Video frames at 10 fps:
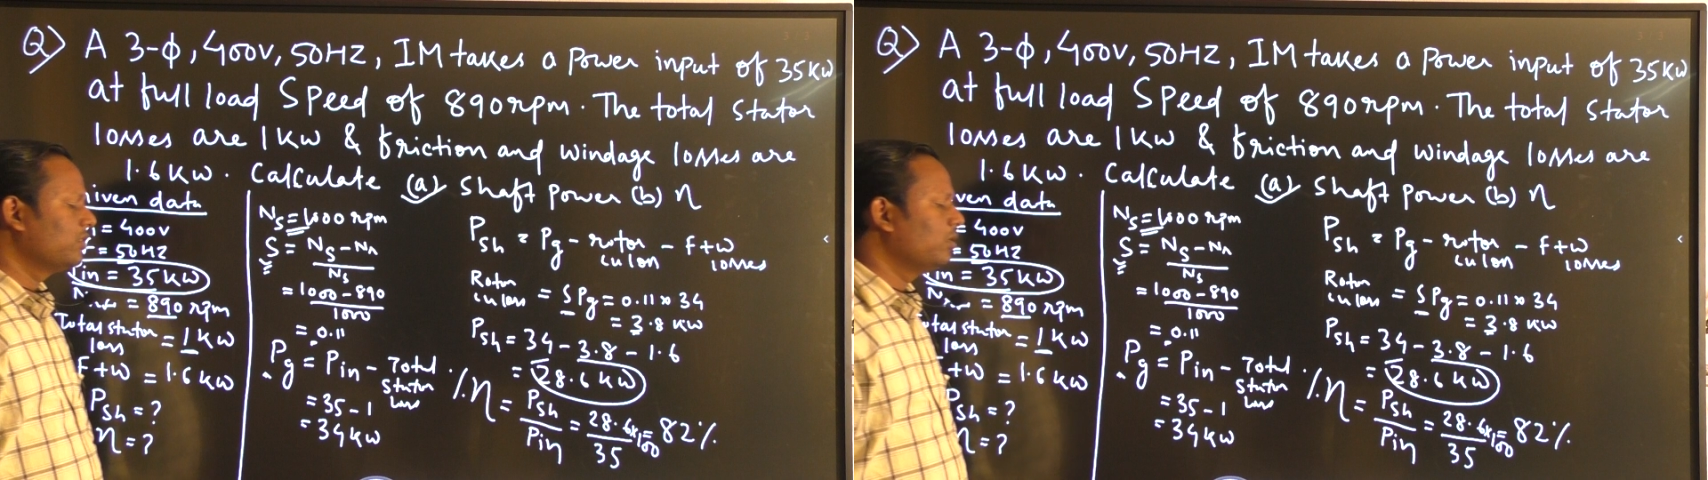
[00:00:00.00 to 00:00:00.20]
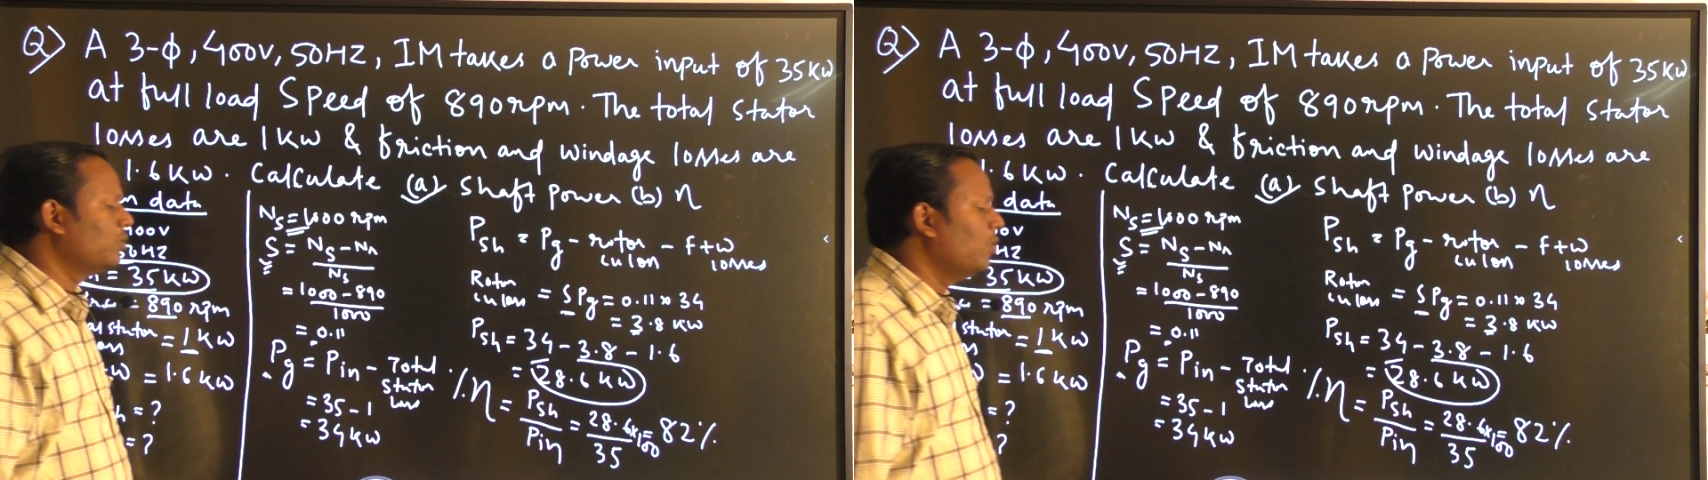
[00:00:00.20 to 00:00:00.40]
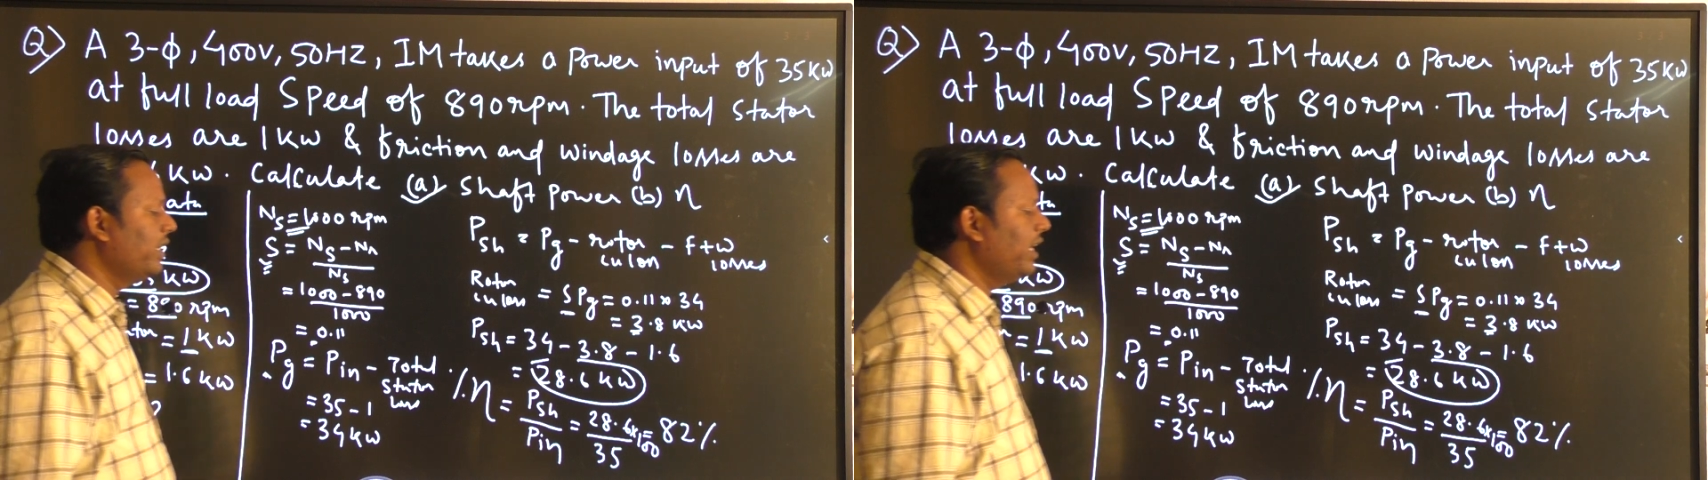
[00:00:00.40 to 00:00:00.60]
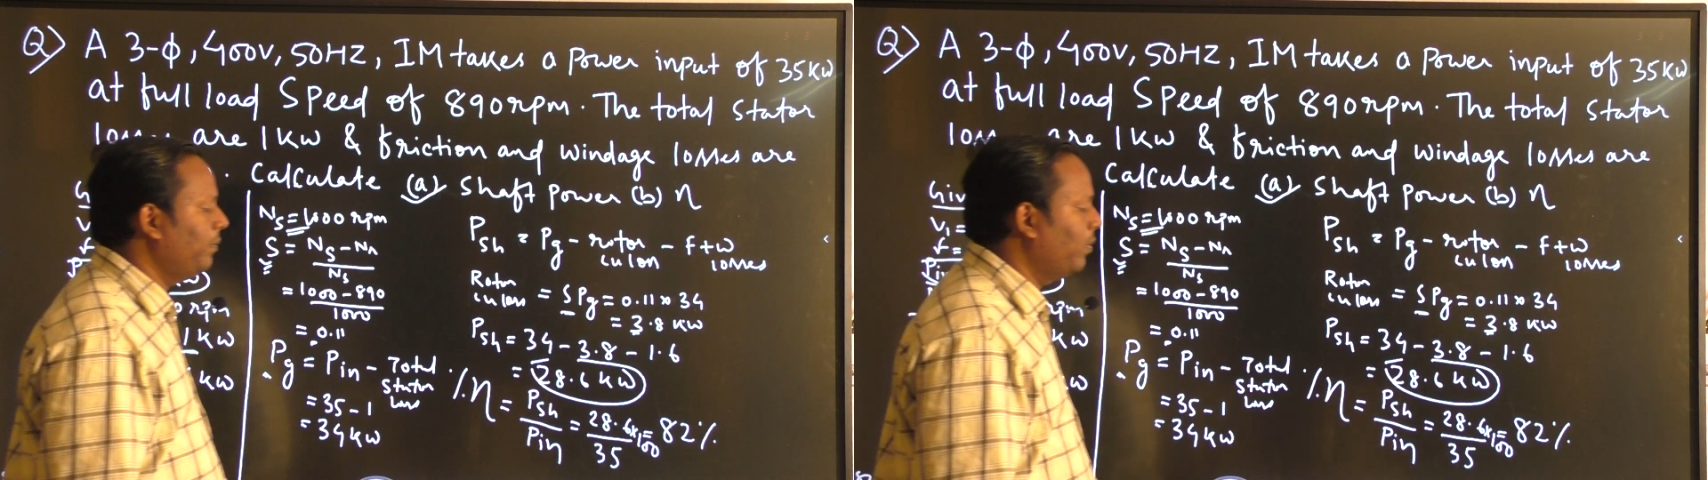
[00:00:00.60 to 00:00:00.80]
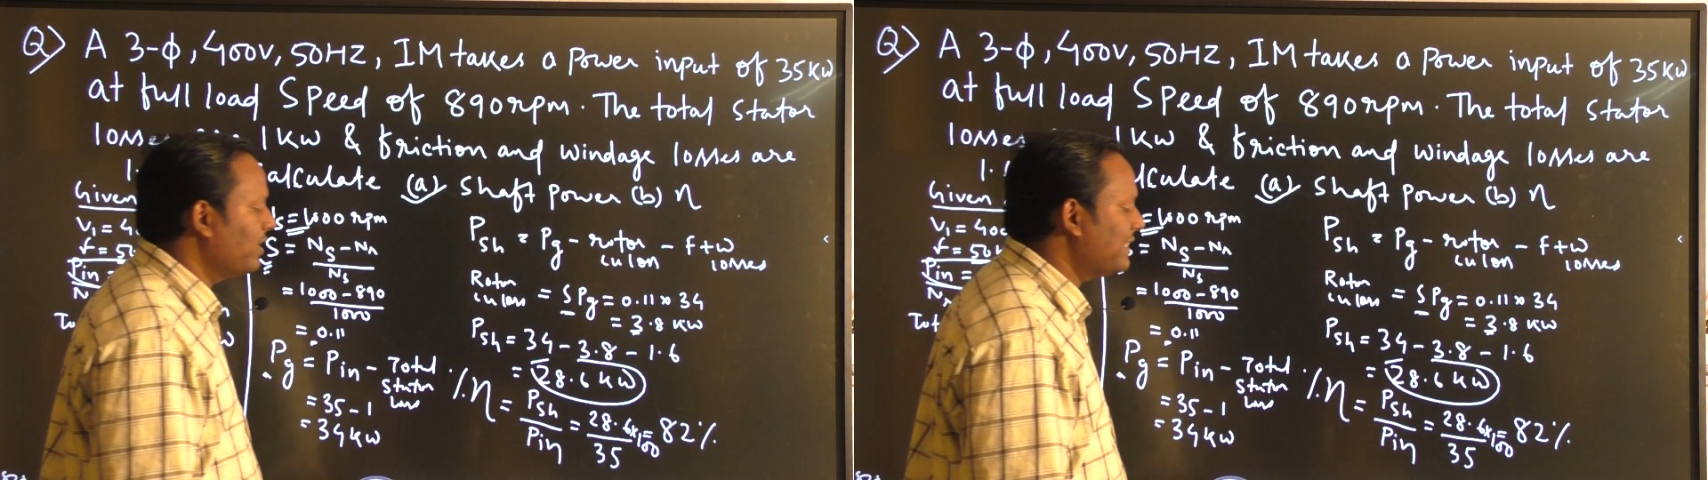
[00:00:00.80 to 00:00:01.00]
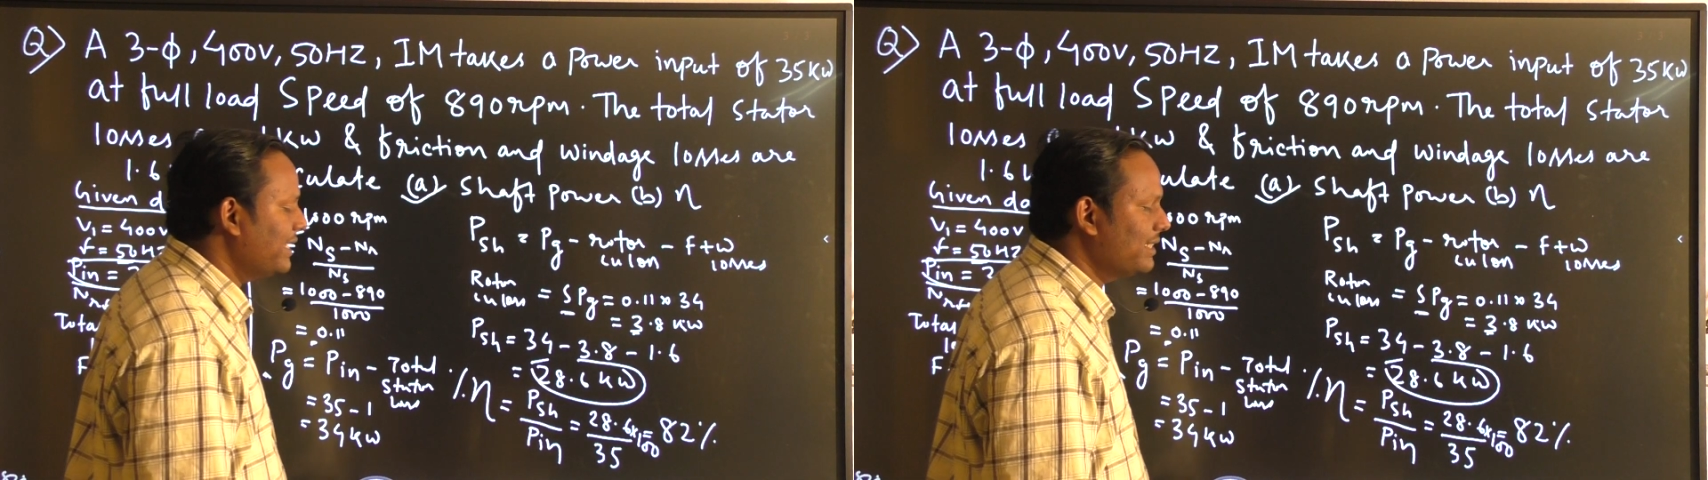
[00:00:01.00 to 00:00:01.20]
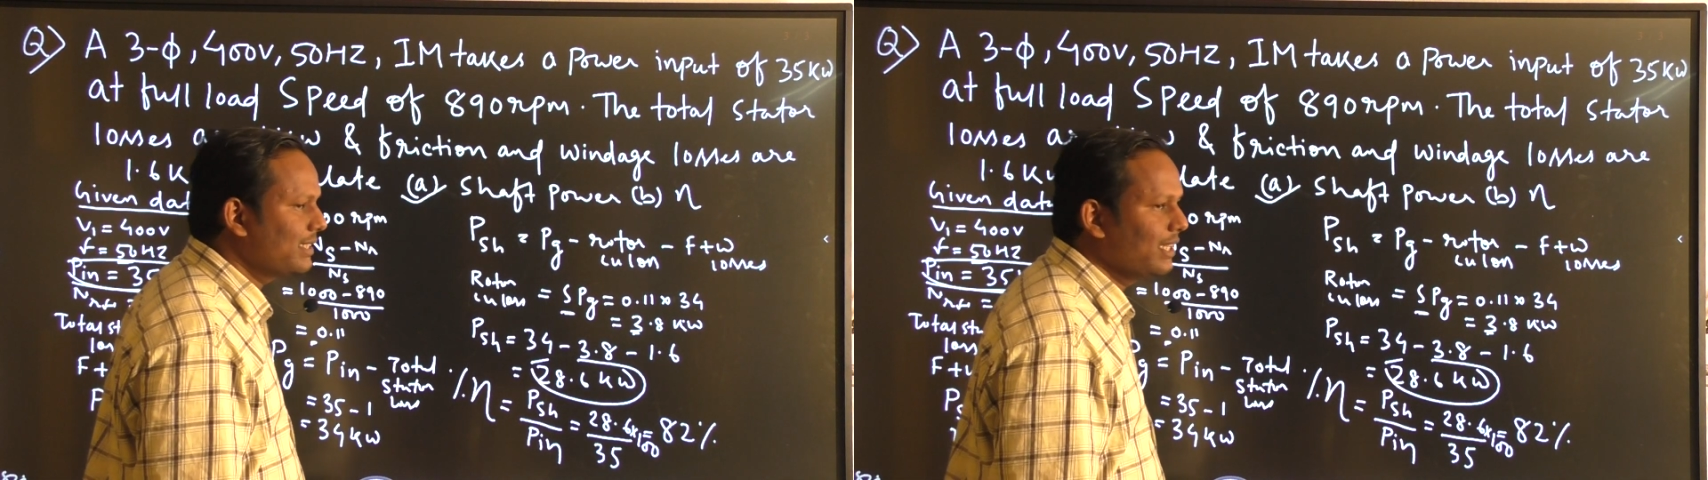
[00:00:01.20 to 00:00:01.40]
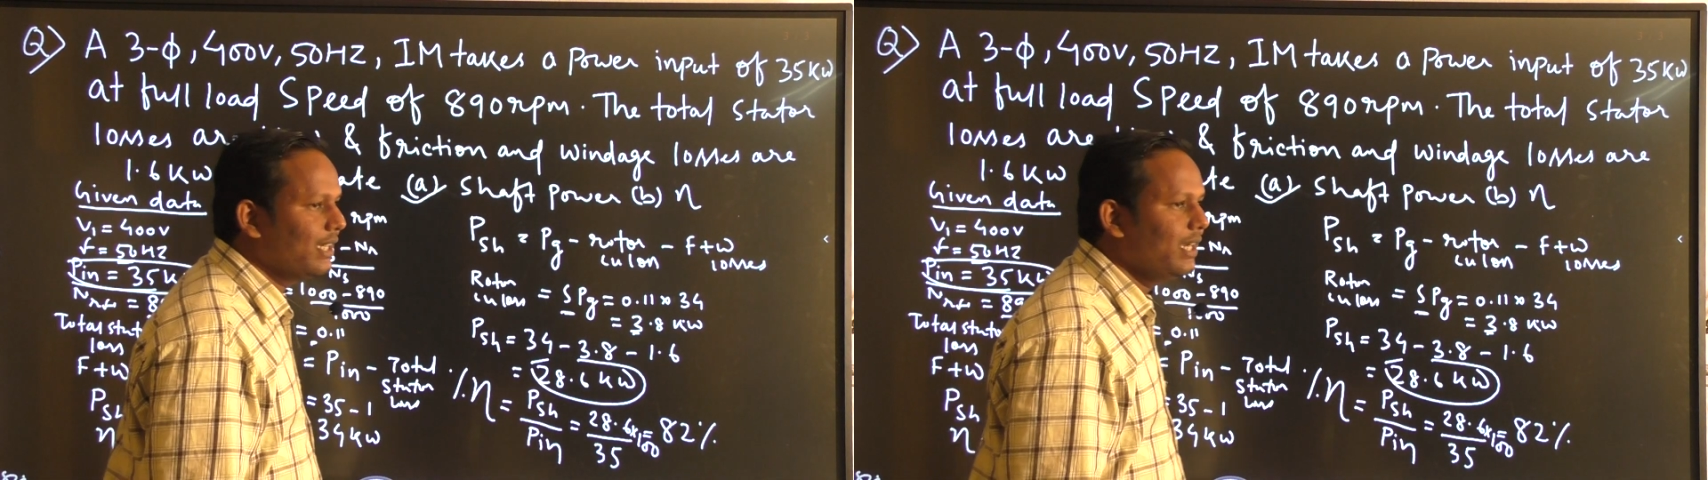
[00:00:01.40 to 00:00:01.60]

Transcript: So 28.6